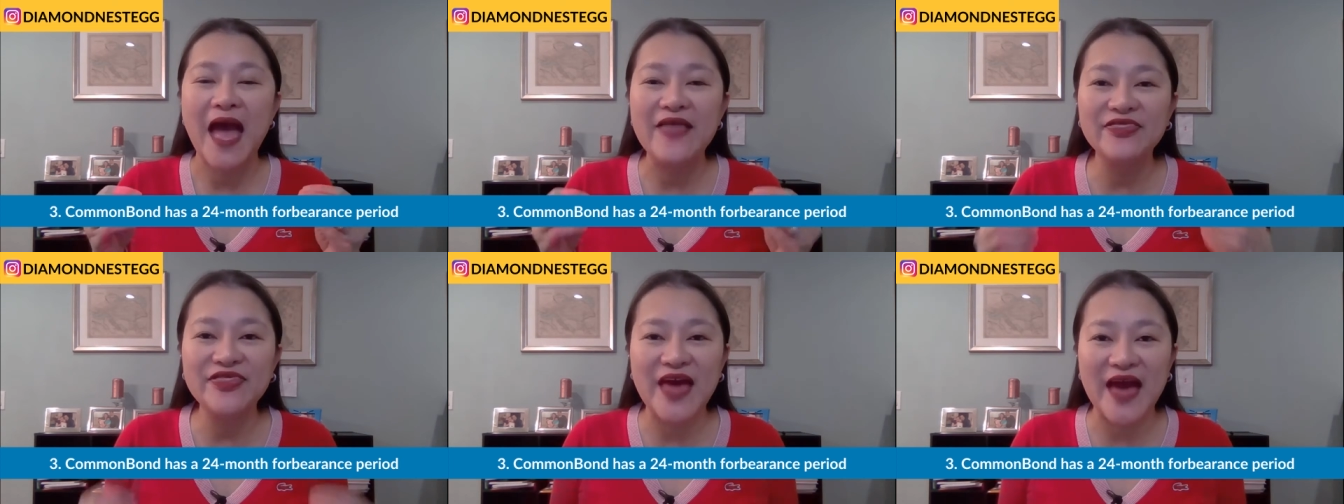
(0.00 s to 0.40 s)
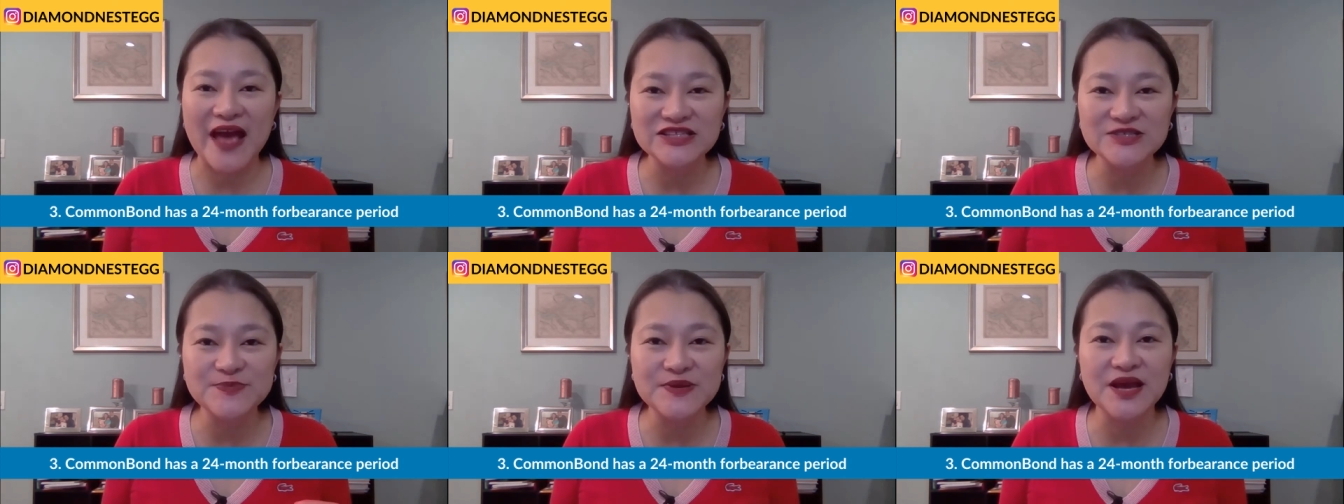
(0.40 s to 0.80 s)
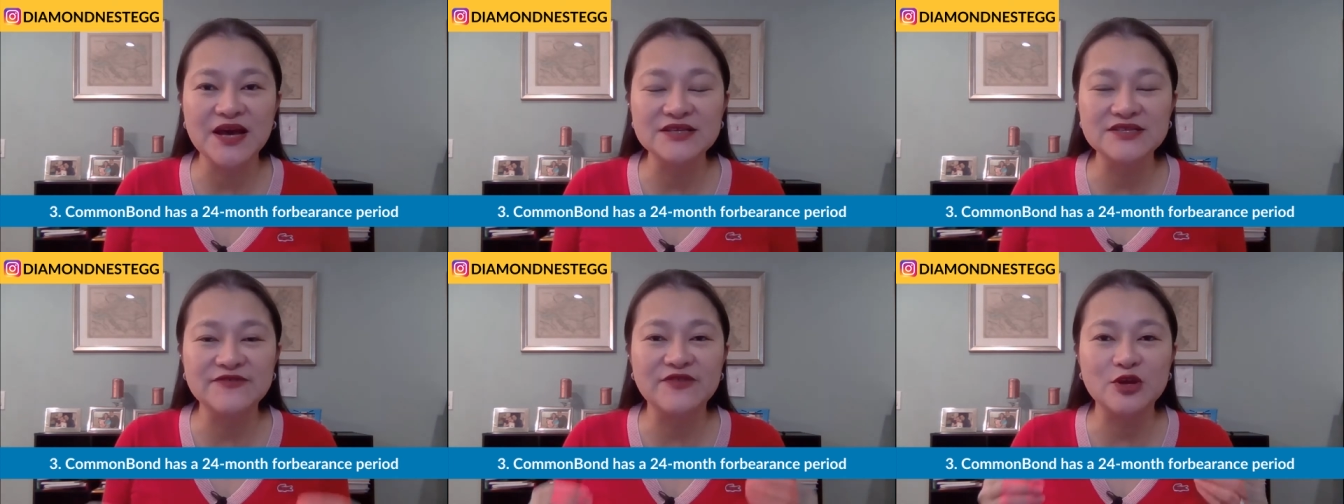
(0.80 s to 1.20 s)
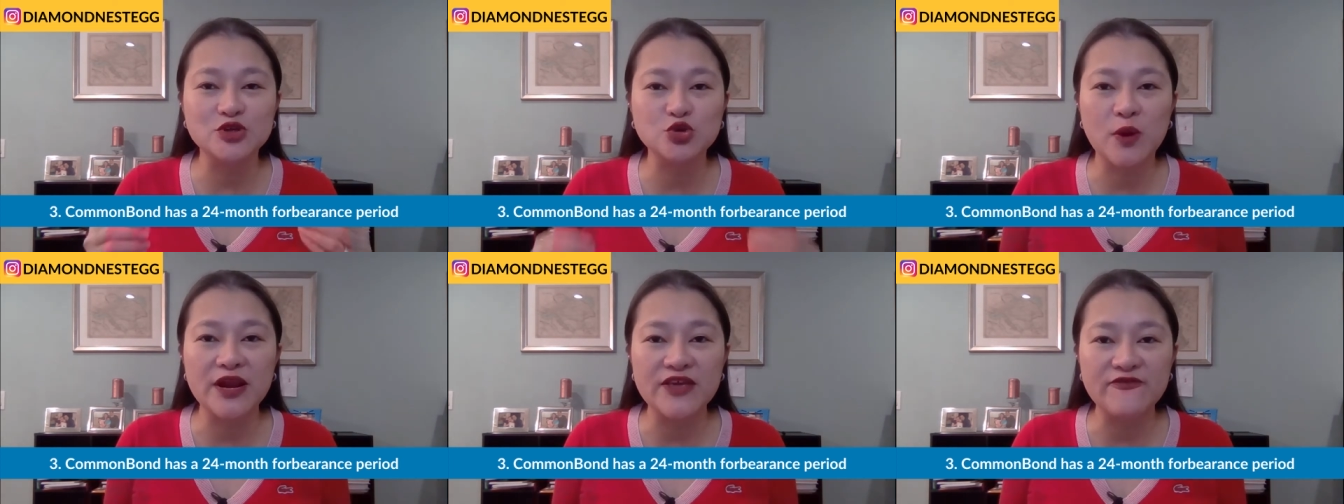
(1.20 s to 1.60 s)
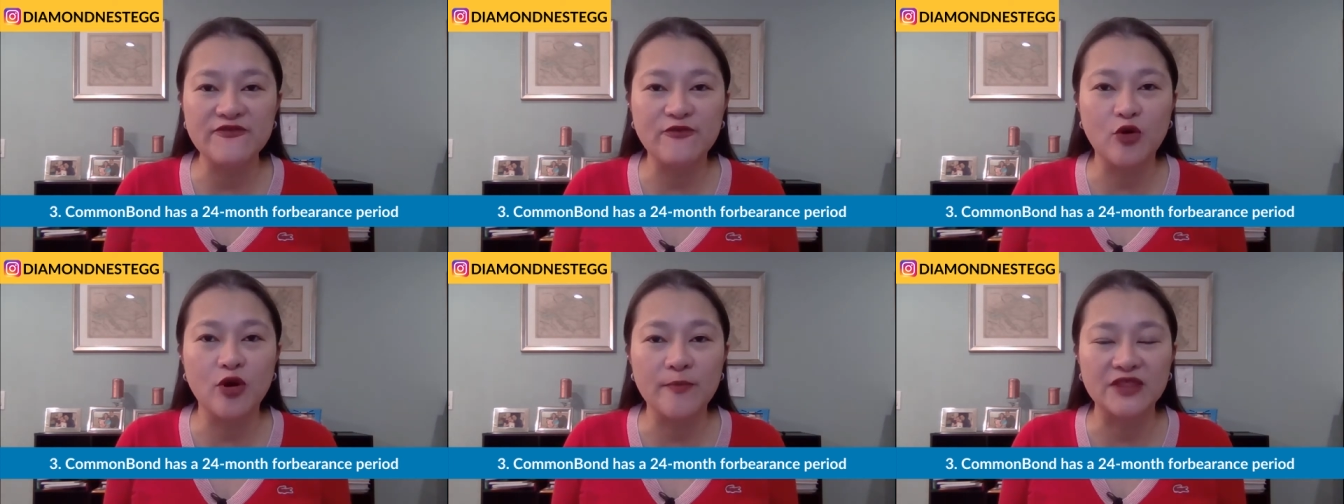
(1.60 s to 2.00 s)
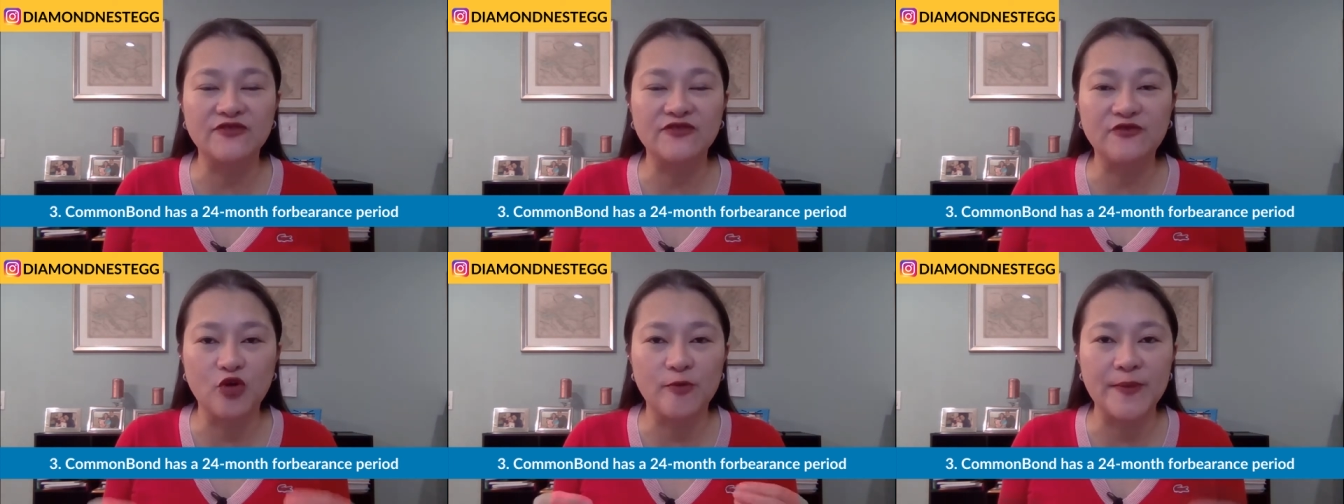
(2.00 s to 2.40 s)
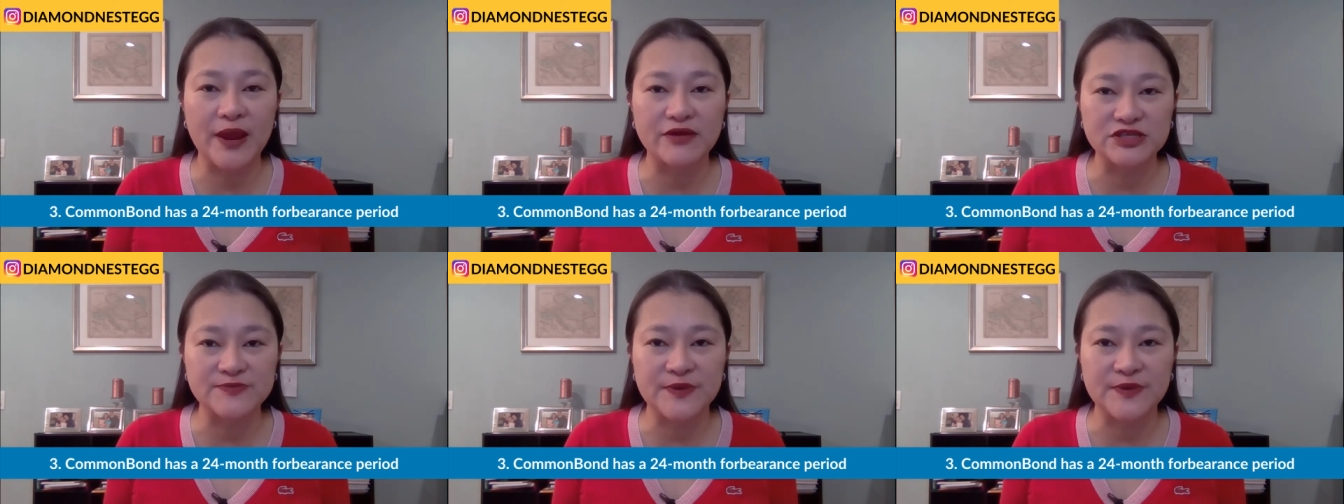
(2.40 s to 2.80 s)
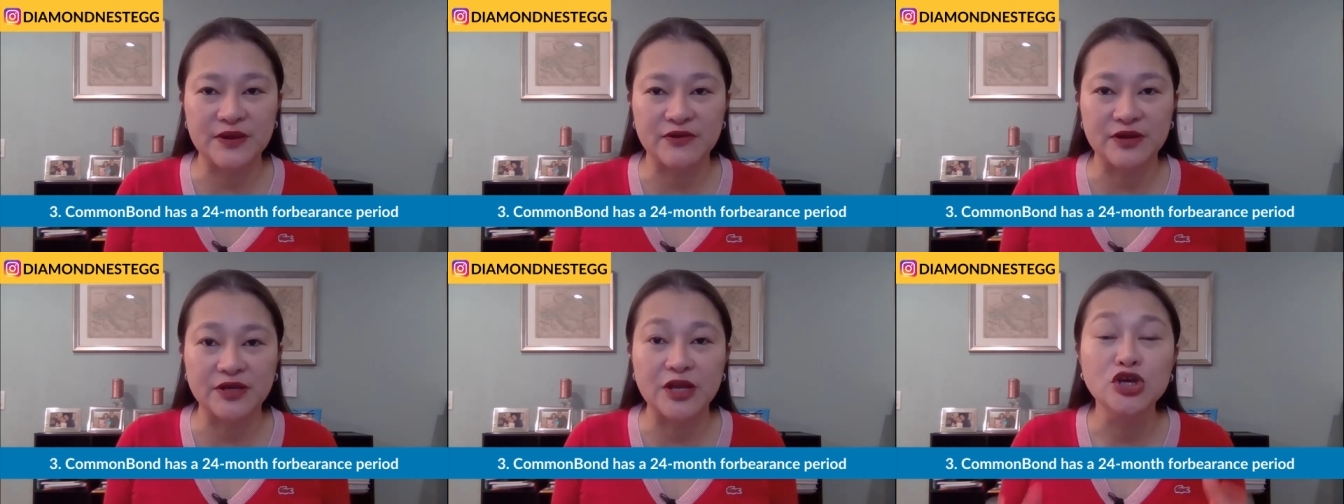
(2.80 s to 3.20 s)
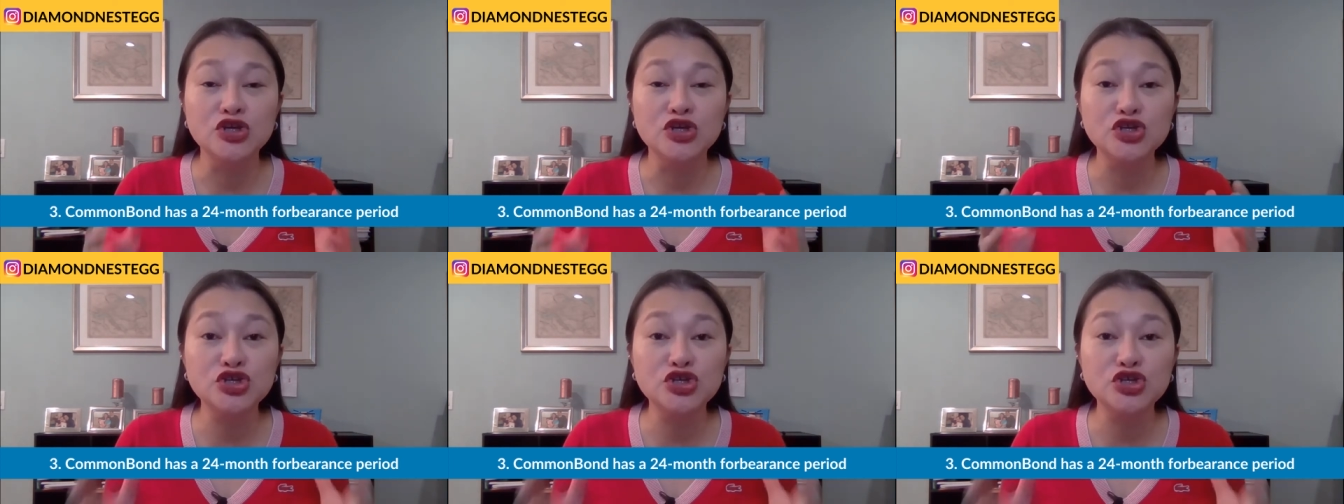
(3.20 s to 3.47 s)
and that's because of their 24 month forbearance period,